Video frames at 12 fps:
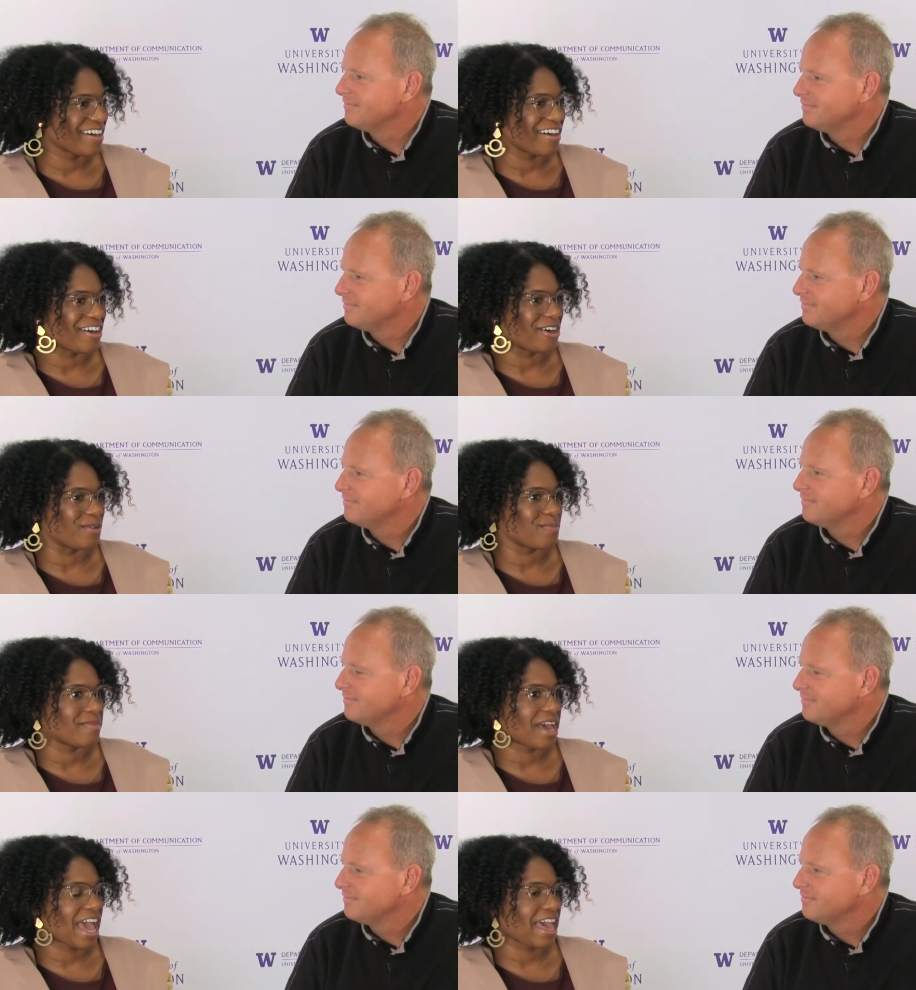Speaker 1: Um,
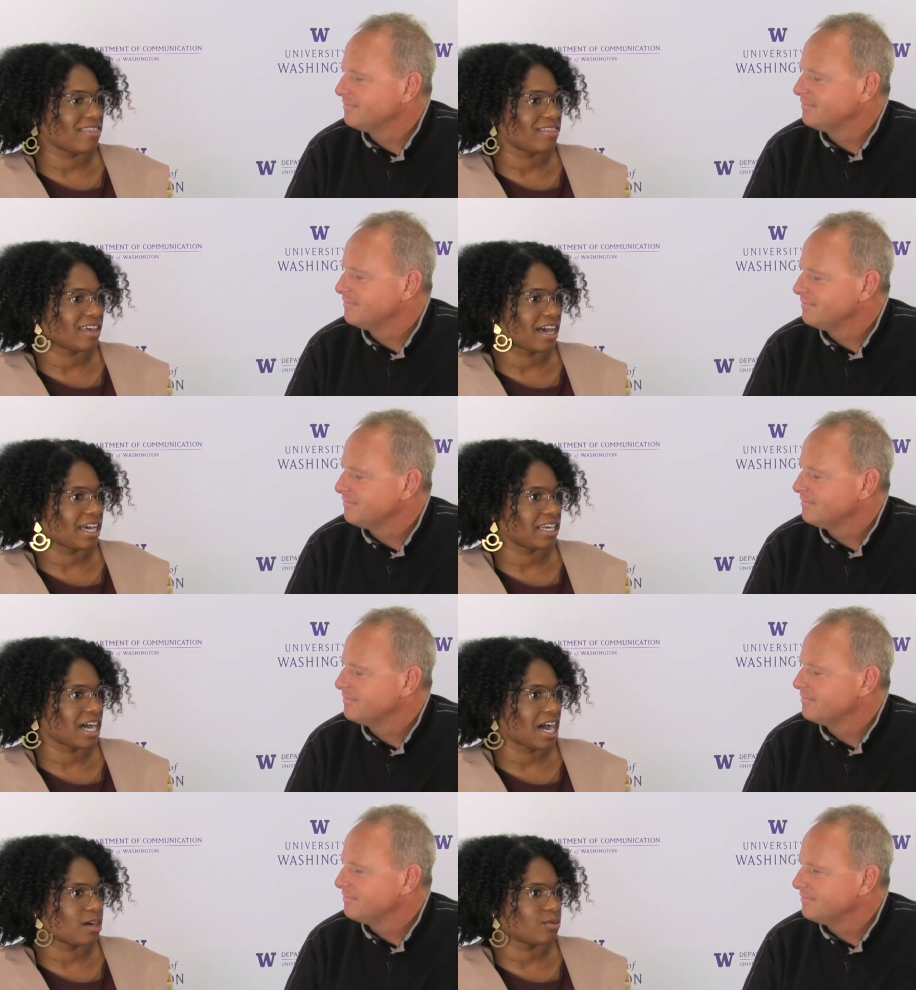and that
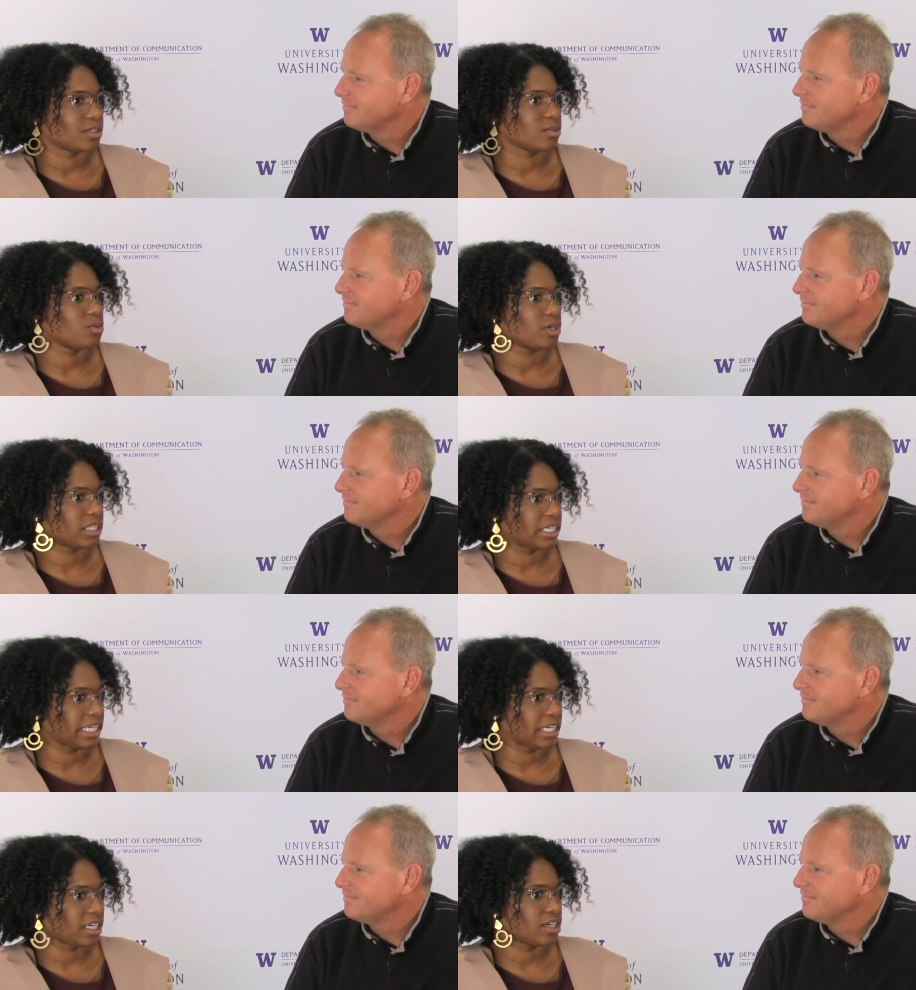I was
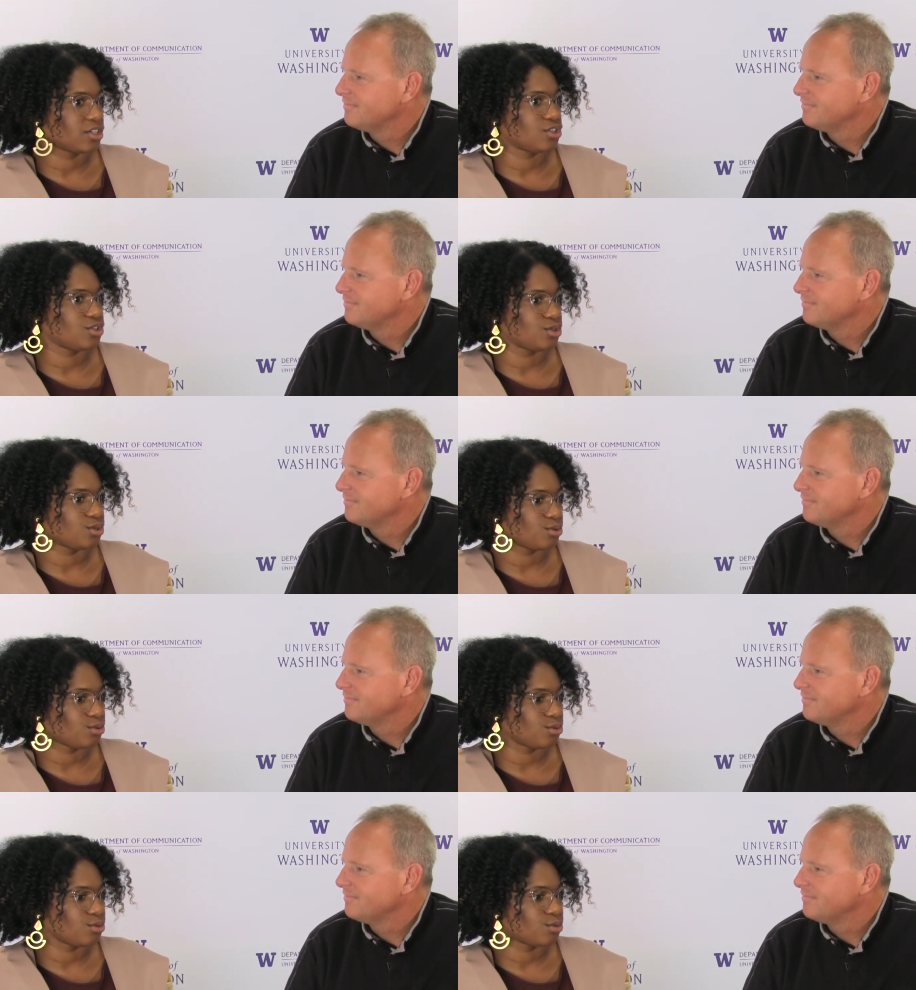willing to
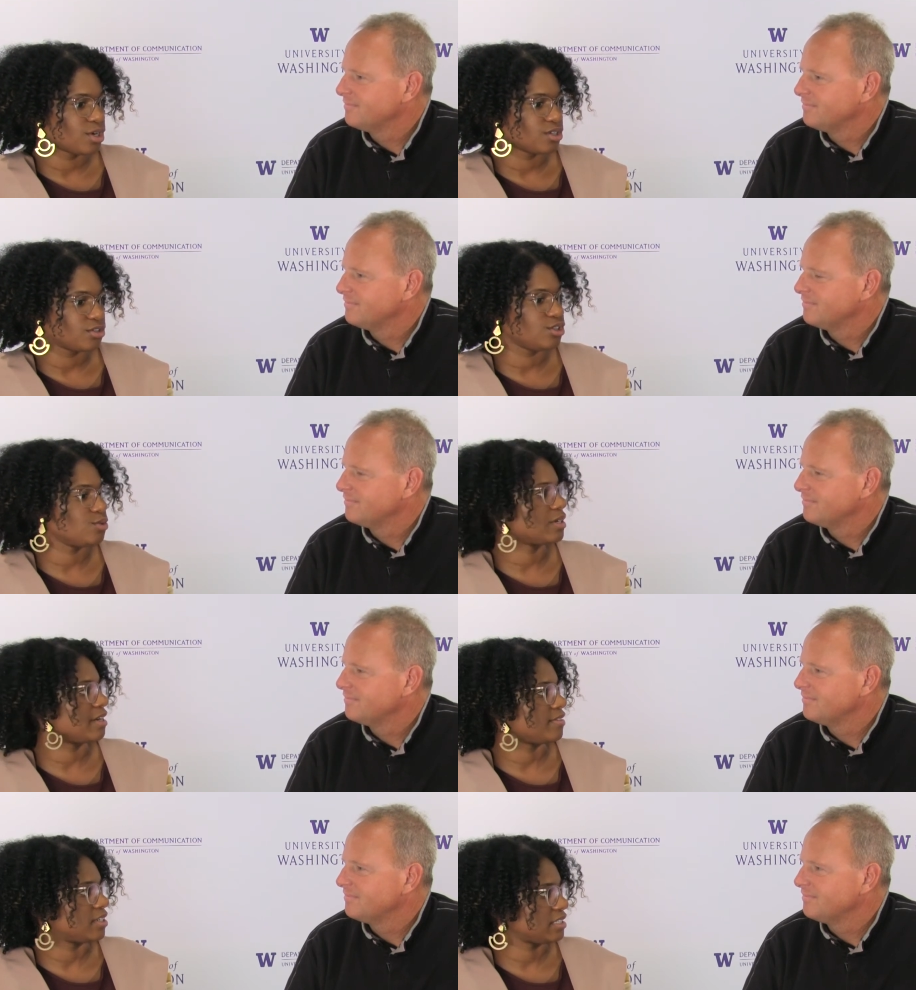do
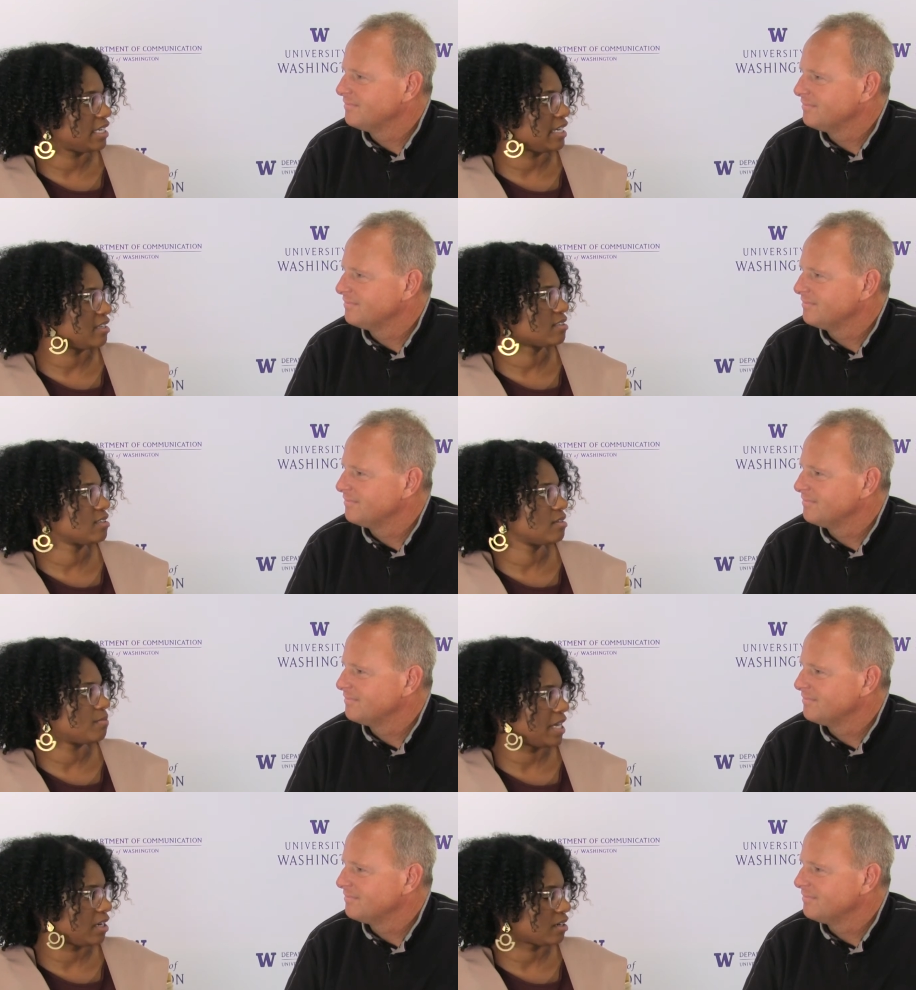whatever it takes to
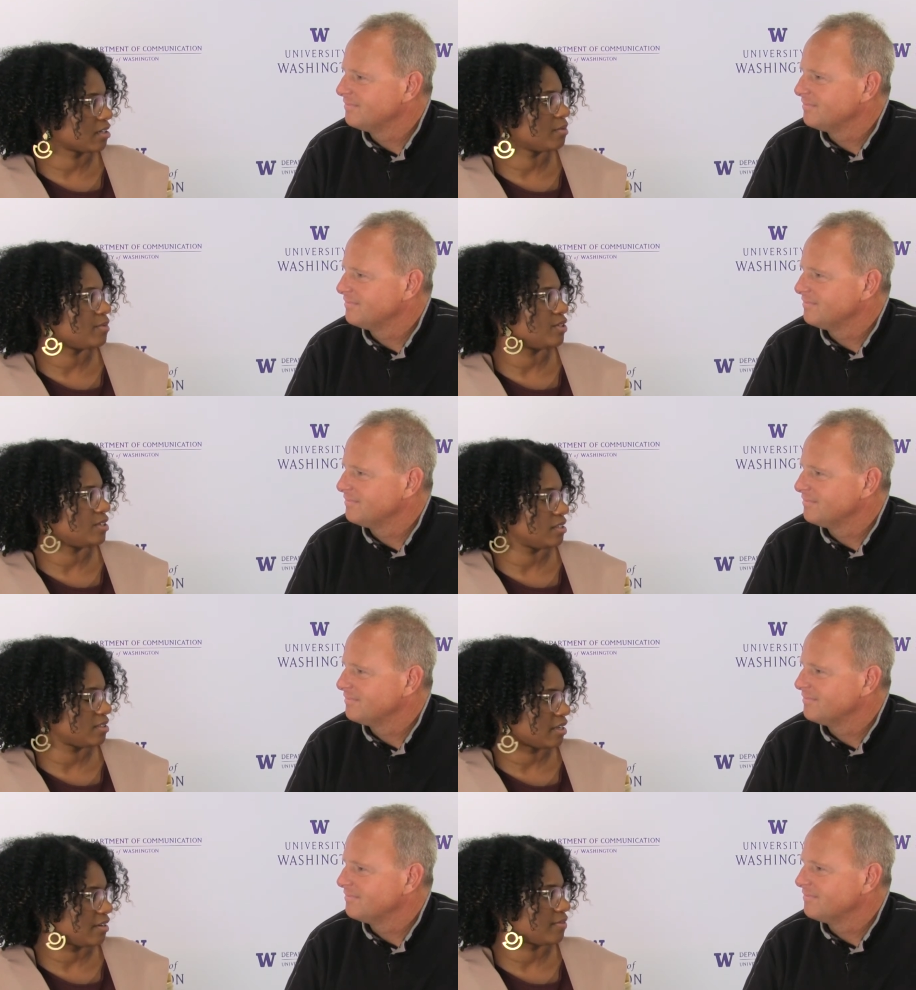make our
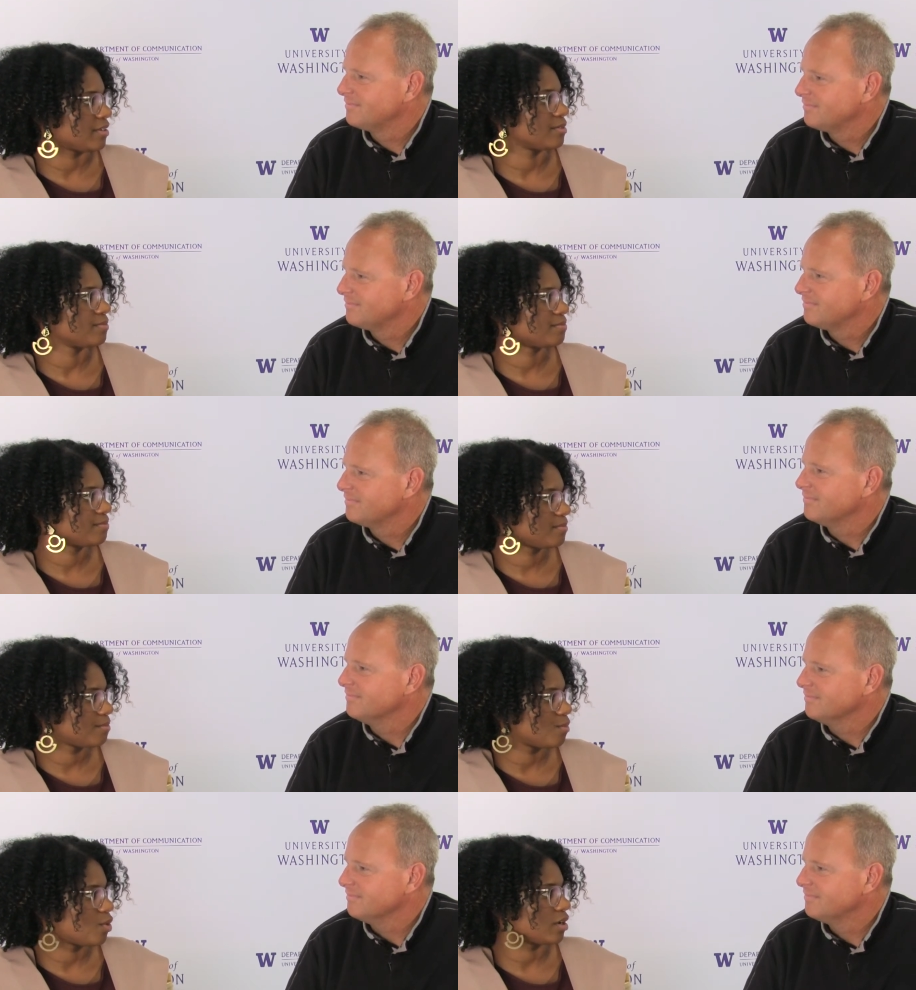communities safer
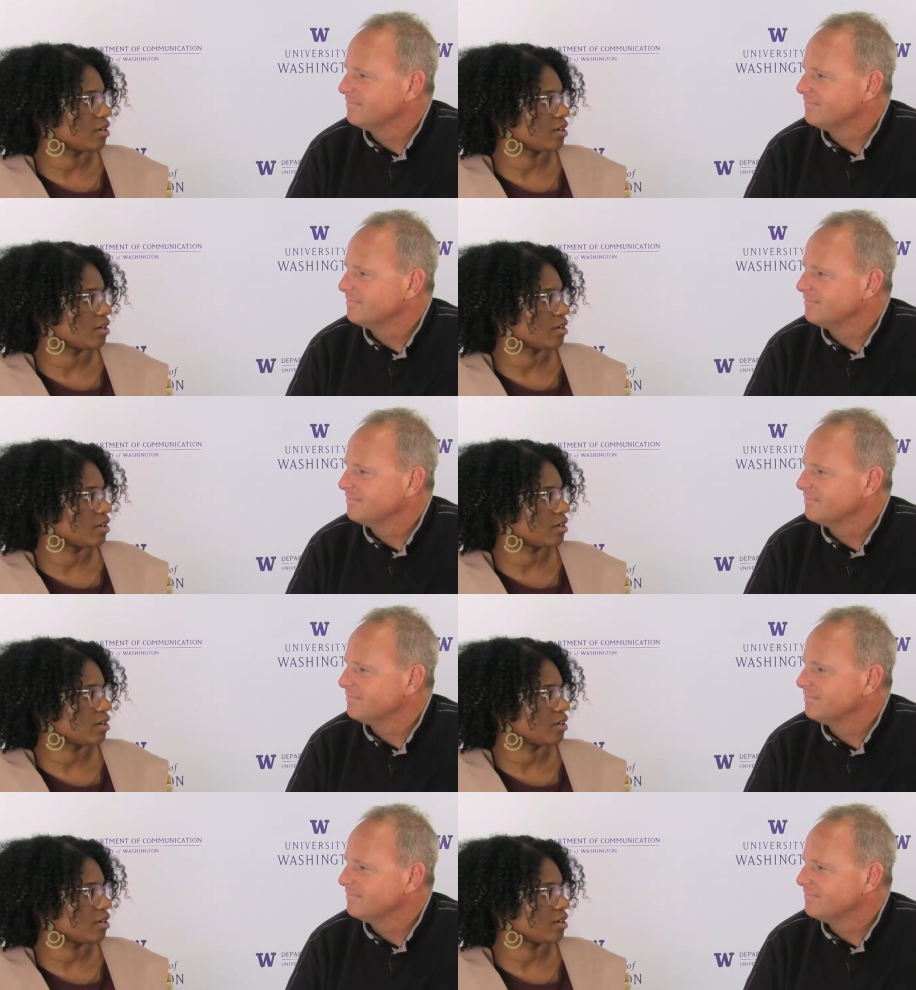more